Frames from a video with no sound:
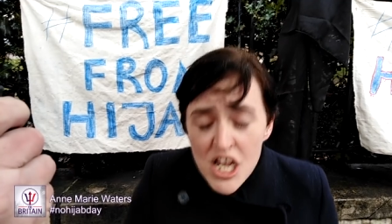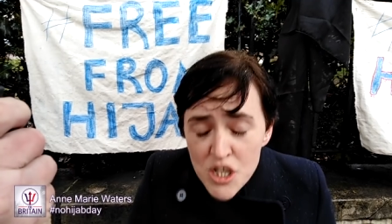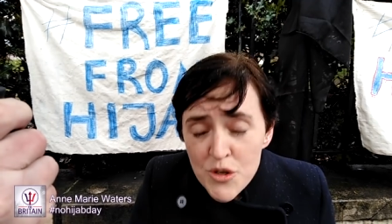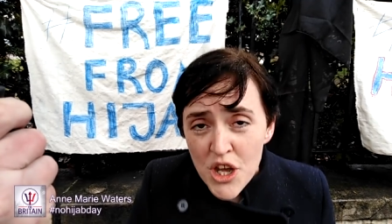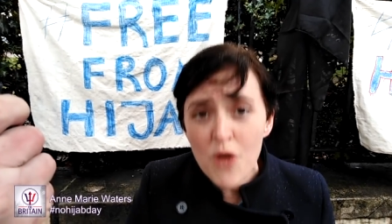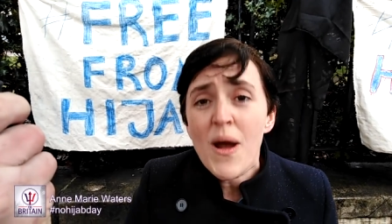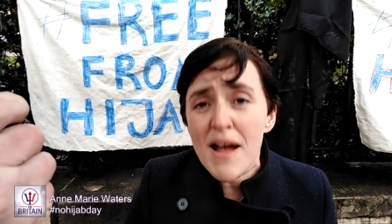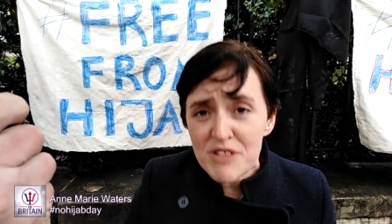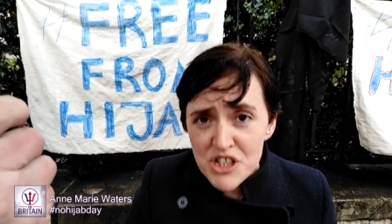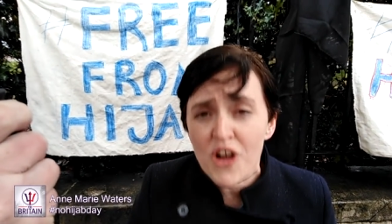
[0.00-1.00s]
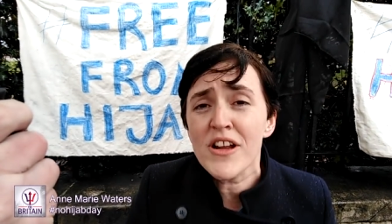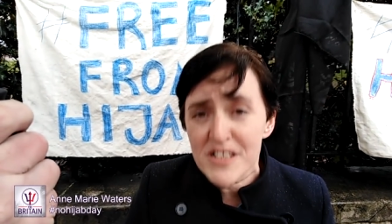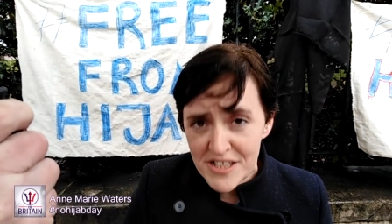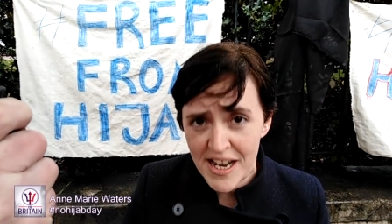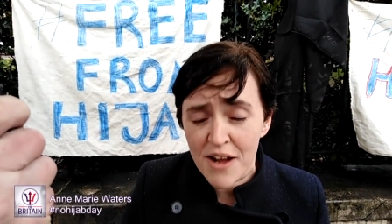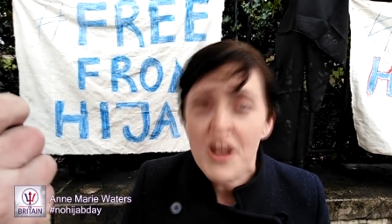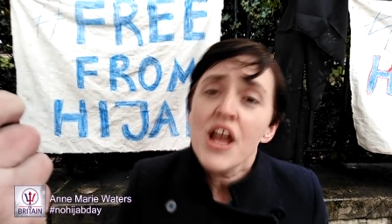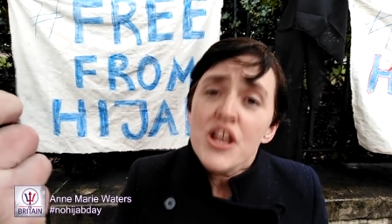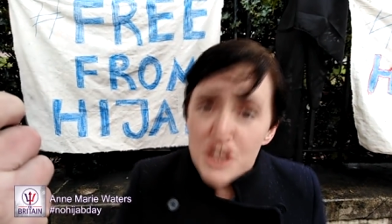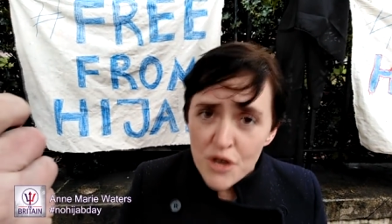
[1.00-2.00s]
So you have a choice now.
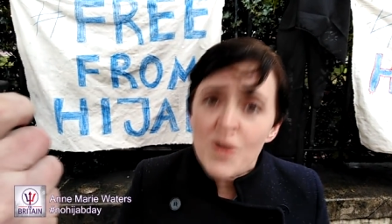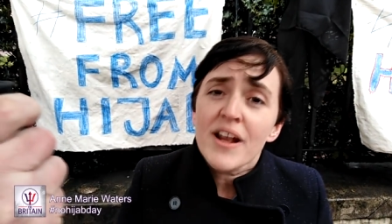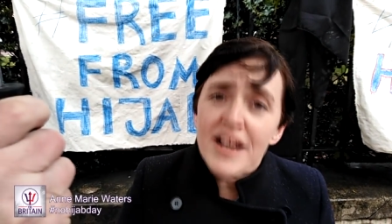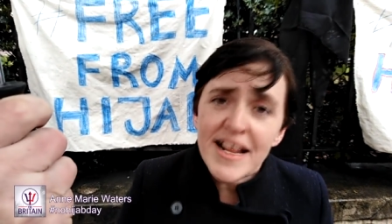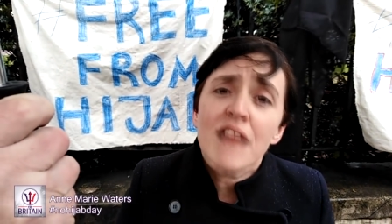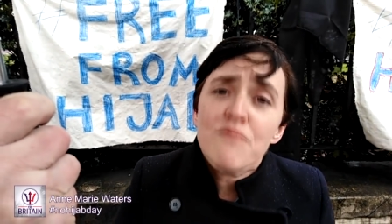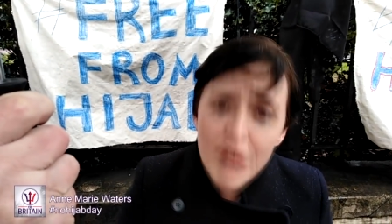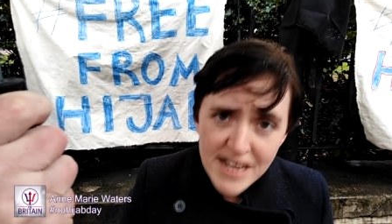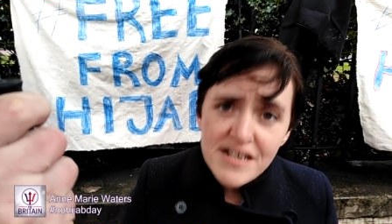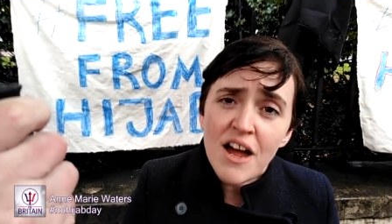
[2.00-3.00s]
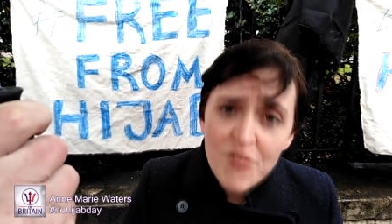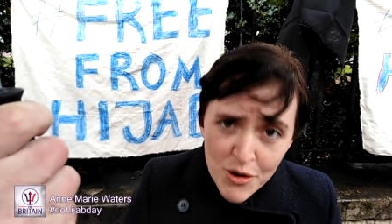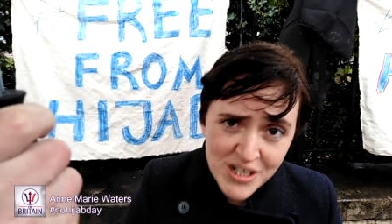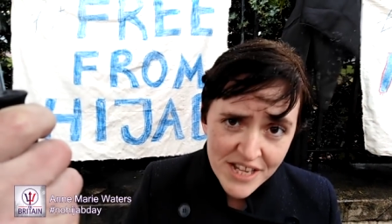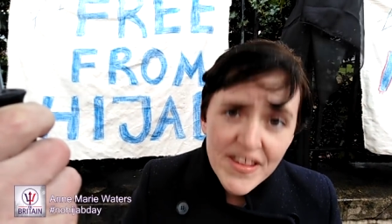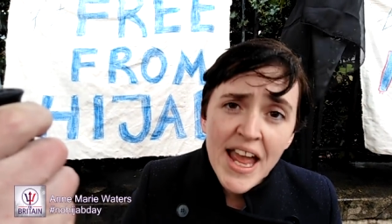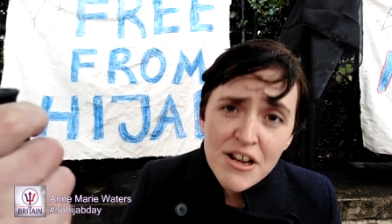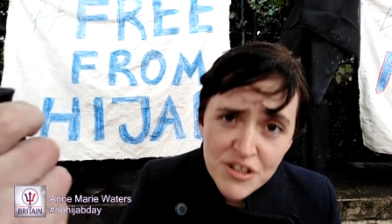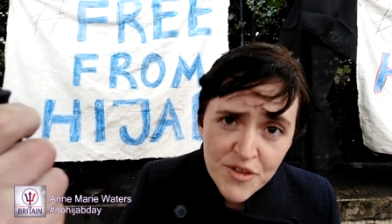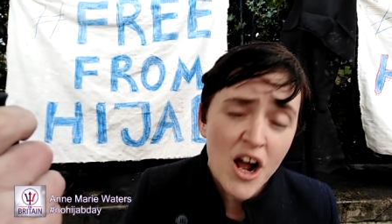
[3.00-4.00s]
You can get rid of who is in the
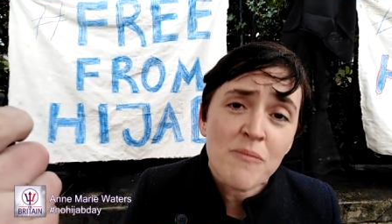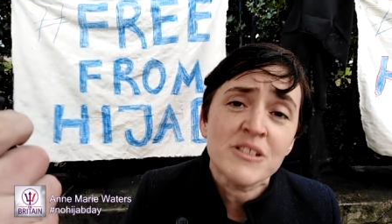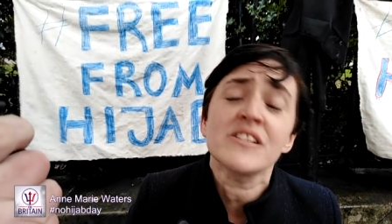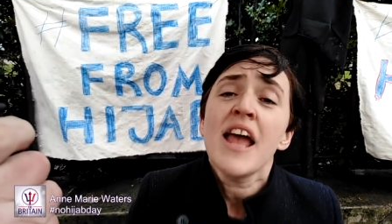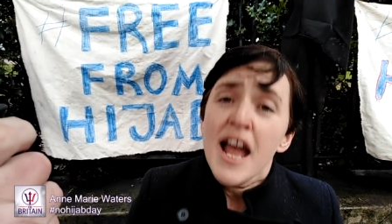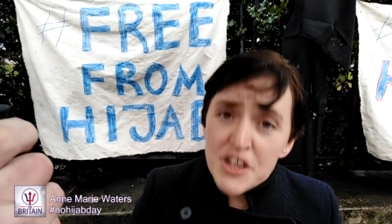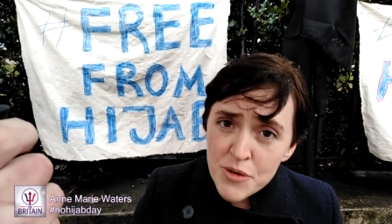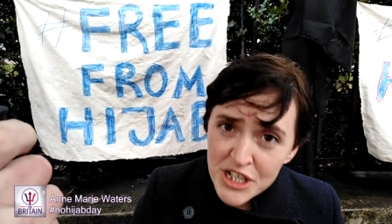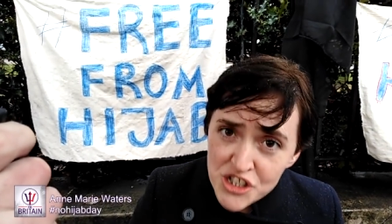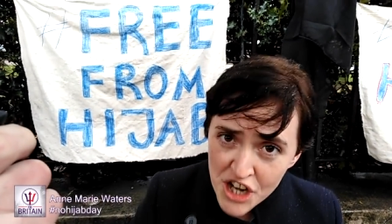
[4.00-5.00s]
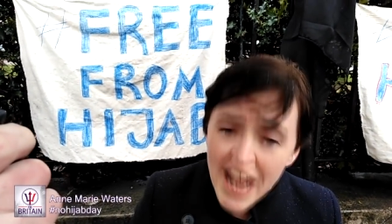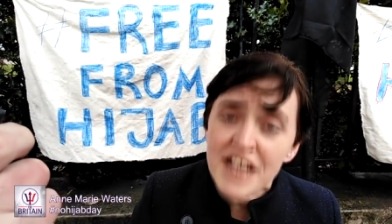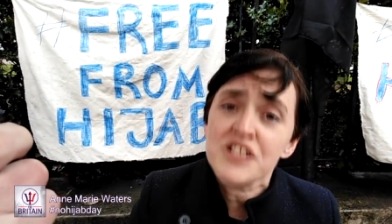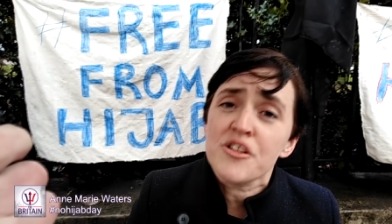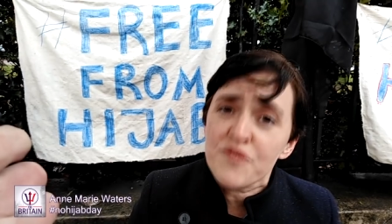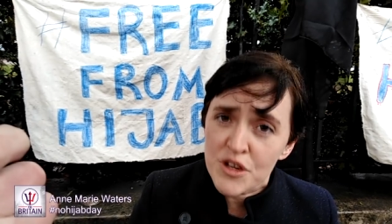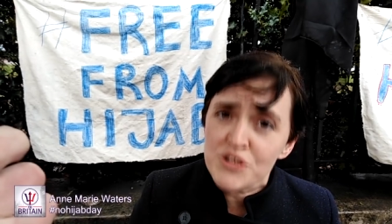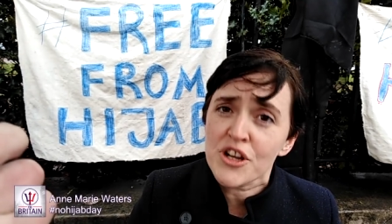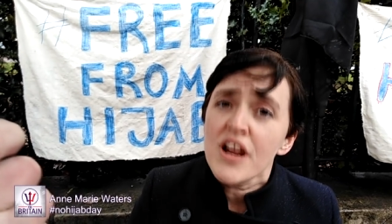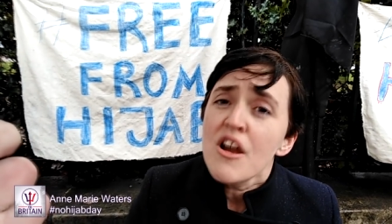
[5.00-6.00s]
House of Commons and you can change the
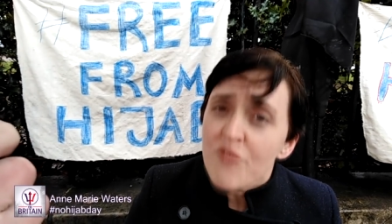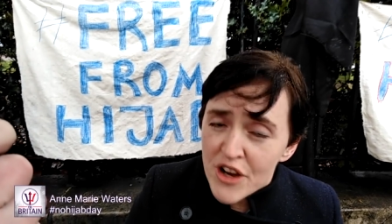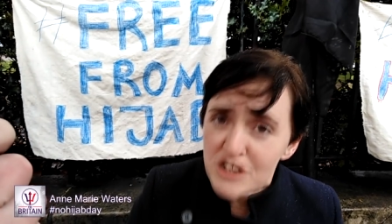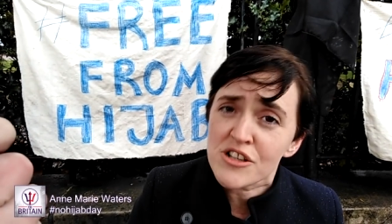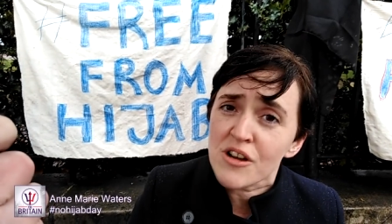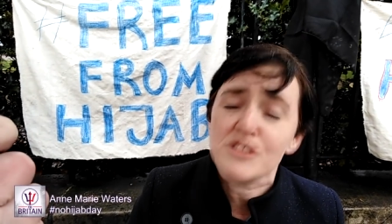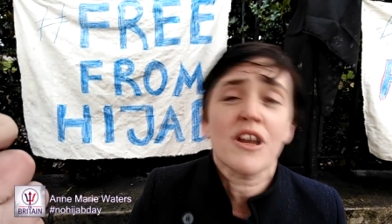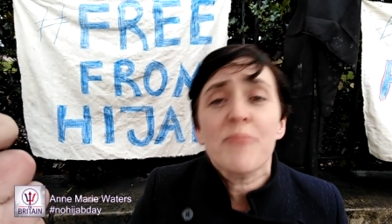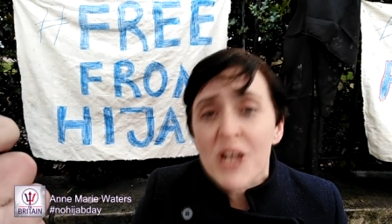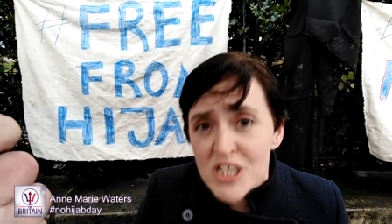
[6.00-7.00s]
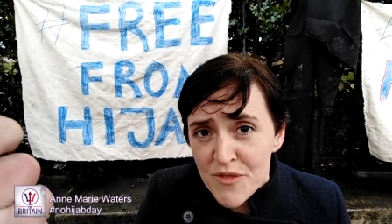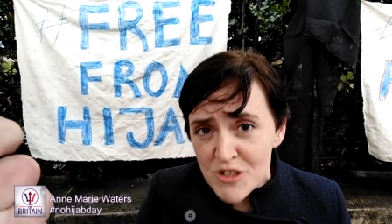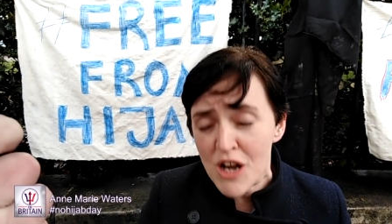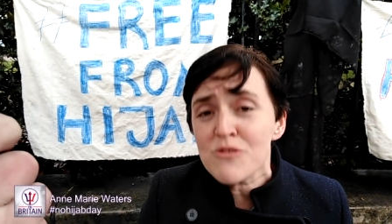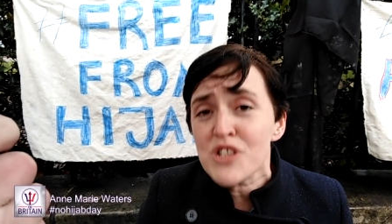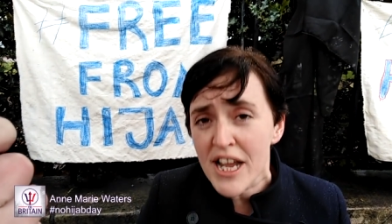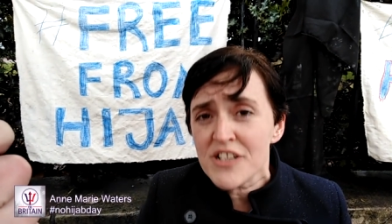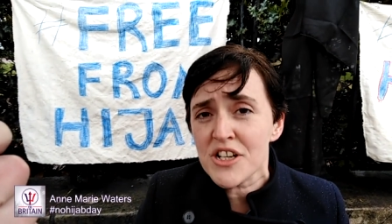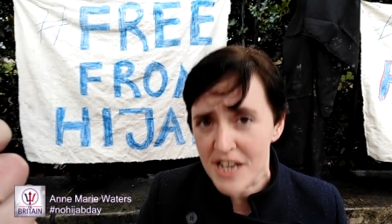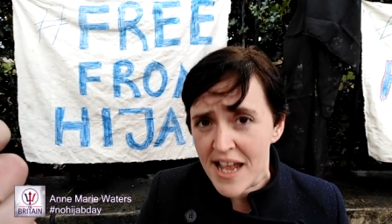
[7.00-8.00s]
future for your daughter because if you don't
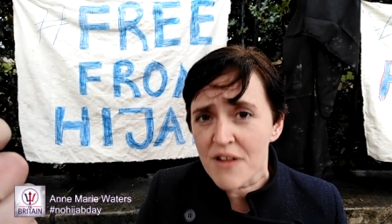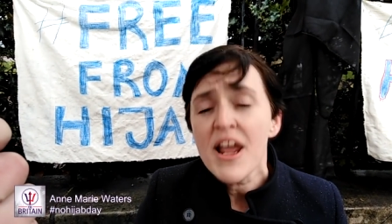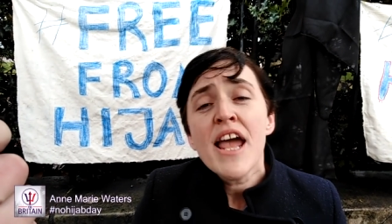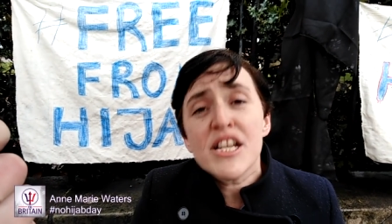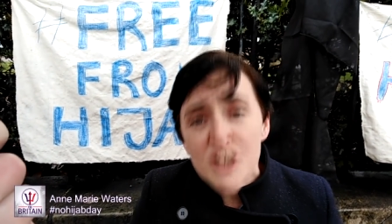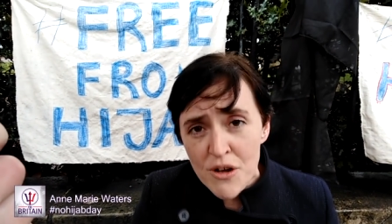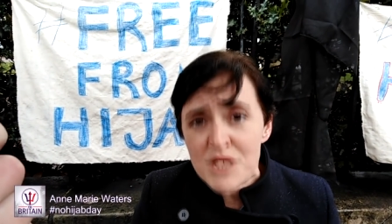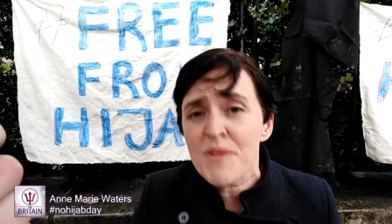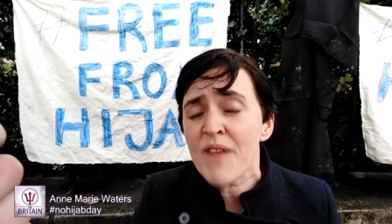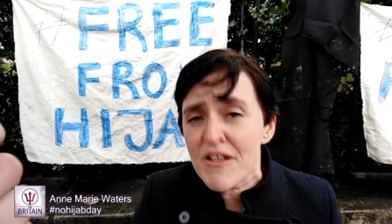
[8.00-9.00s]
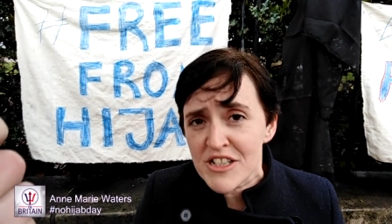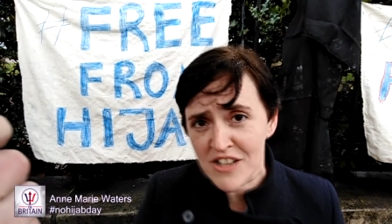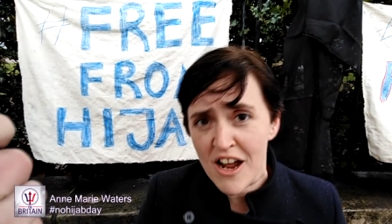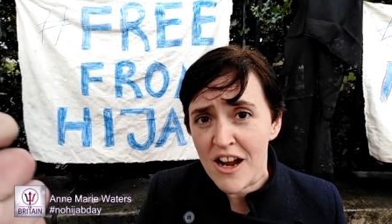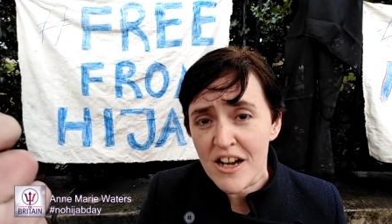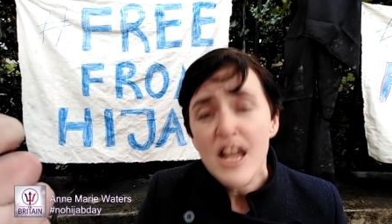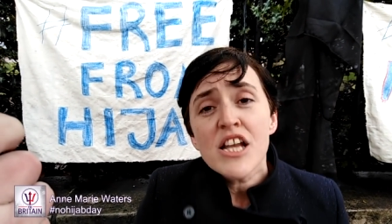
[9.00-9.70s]
change it now, it's going to be very dark.